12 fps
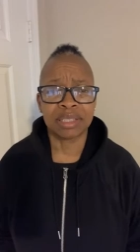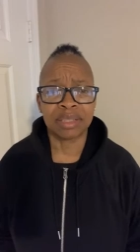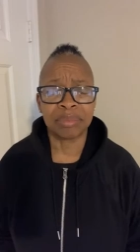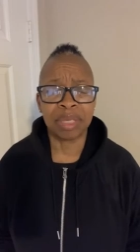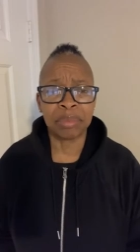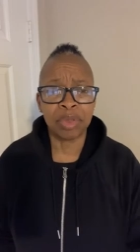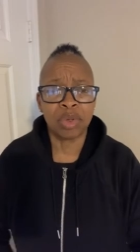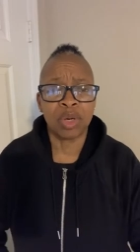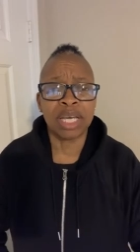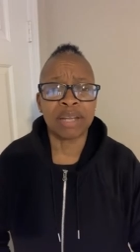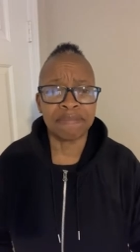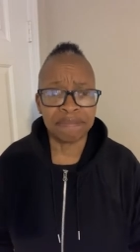Maybe you're
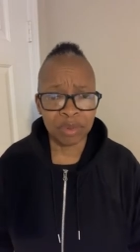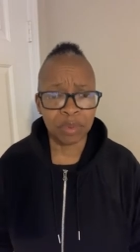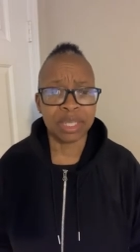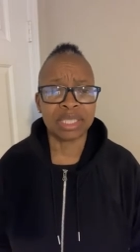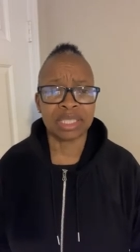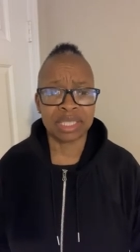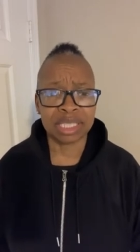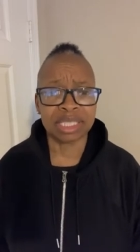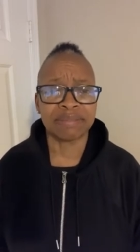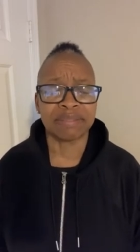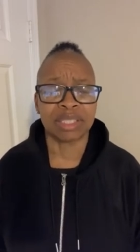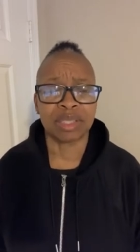influenced to
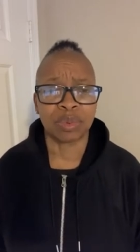live this